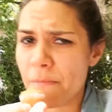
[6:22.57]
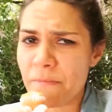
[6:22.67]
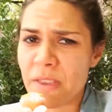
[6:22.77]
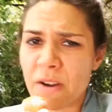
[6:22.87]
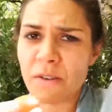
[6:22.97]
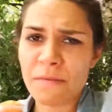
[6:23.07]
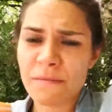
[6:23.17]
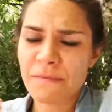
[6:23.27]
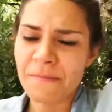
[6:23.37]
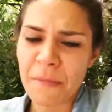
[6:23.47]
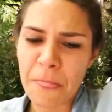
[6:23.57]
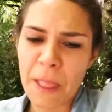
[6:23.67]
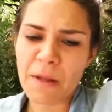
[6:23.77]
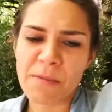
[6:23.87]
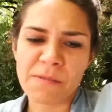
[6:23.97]
No,
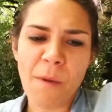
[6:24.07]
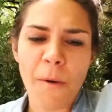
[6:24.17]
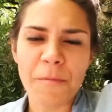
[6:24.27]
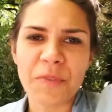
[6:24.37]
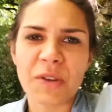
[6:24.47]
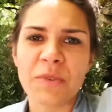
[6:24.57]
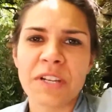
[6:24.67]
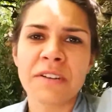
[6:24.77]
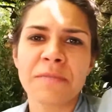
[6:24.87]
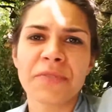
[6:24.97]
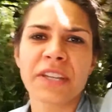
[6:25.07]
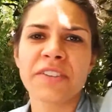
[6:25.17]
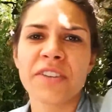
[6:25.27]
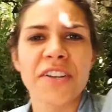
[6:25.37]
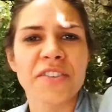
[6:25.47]
but we are
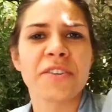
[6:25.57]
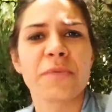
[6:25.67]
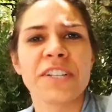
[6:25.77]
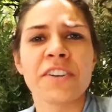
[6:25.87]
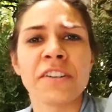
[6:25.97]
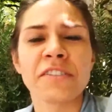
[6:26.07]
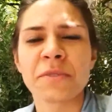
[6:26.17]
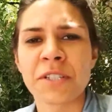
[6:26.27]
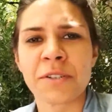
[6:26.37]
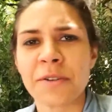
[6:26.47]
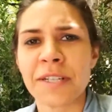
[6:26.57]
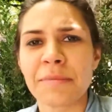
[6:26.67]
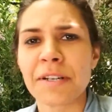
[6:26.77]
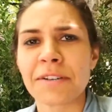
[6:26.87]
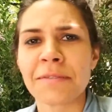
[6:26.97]
international retards. We don't know any
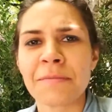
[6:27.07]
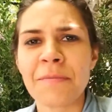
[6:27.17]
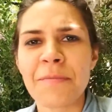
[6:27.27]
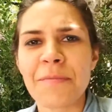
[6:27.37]
better.